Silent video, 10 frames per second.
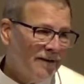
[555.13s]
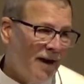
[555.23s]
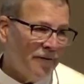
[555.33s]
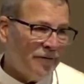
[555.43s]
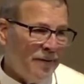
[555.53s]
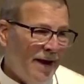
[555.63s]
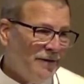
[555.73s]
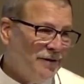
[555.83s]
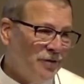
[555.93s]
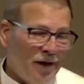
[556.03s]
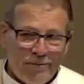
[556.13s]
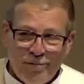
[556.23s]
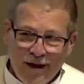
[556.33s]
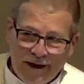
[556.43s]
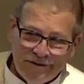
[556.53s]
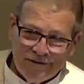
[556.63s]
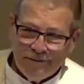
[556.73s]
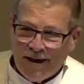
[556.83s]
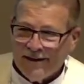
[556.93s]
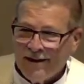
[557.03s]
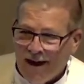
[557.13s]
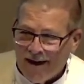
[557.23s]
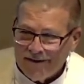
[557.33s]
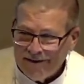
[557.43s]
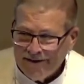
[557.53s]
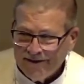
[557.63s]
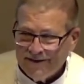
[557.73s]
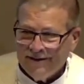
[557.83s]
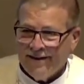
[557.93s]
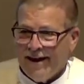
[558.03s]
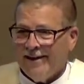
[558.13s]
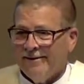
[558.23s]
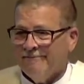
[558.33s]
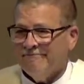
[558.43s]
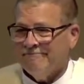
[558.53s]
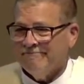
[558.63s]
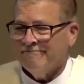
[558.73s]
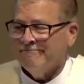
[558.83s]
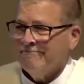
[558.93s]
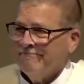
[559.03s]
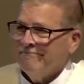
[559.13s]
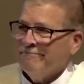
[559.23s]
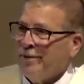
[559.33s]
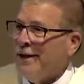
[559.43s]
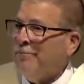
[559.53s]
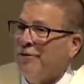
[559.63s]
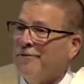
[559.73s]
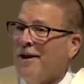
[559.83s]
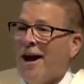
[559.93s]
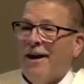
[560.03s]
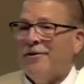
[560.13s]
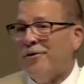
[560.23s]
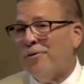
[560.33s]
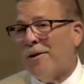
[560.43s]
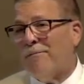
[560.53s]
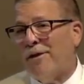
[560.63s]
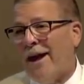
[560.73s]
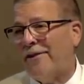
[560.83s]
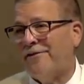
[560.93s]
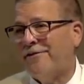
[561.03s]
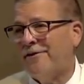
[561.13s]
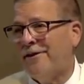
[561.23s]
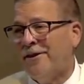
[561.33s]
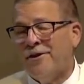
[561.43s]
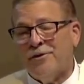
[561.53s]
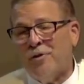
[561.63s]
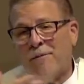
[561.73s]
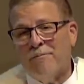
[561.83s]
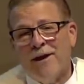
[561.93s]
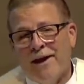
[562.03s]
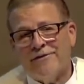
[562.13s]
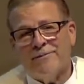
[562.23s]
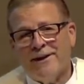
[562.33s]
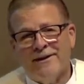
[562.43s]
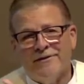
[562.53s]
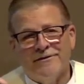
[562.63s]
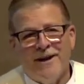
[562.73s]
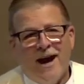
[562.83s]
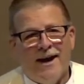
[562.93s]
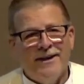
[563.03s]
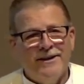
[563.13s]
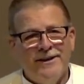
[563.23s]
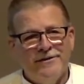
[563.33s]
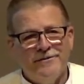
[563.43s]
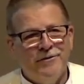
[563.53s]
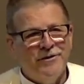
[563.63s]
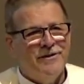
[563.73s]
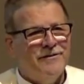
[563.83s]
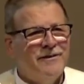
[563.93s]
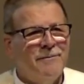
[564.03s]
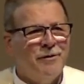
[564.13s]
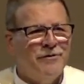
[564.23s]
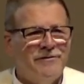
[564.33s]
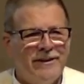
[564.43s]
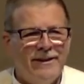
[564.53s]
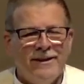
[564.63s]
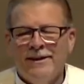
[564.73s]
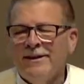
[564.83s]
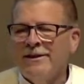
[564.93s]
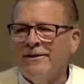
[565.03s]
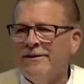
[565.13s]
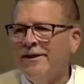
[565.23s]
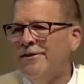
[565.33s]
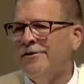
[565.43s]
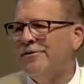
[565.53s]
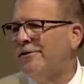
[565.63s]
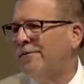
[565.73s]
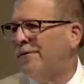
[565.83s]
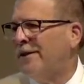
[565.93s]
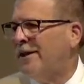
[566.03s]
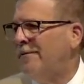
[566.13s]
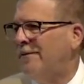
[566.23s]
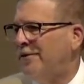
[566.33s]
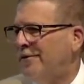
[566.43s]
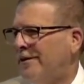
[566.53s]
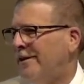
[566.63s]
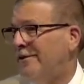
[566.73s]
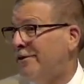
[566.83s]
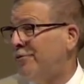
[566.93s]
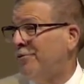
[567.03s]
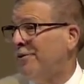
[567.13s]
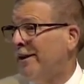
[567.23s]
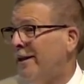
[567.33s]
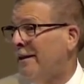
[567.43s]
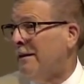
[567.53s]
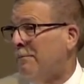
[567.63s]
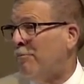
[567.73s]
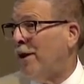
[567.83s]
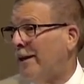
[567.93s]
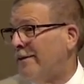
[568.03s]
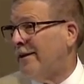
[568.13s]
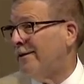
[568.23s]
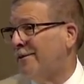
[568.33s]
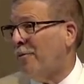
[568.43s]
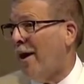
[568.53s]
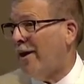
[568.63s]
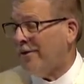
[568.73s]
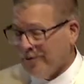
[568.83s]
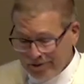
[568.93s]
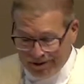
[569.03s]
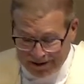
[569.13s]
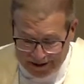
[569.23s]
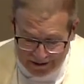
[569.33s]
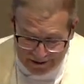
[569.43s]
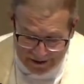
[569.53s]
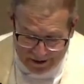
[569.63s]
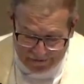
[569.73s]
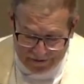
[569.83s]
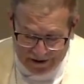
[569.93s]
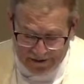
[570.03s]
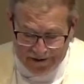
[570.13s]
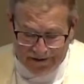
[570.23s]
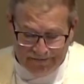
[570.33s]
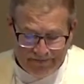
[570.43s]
Confirmands, you are blessed by God today. People of God, you are blessed. You are blessed because God in His goodness and mercy continues to forgive your sins. Truly, blessed is the one whose sins are forgiven.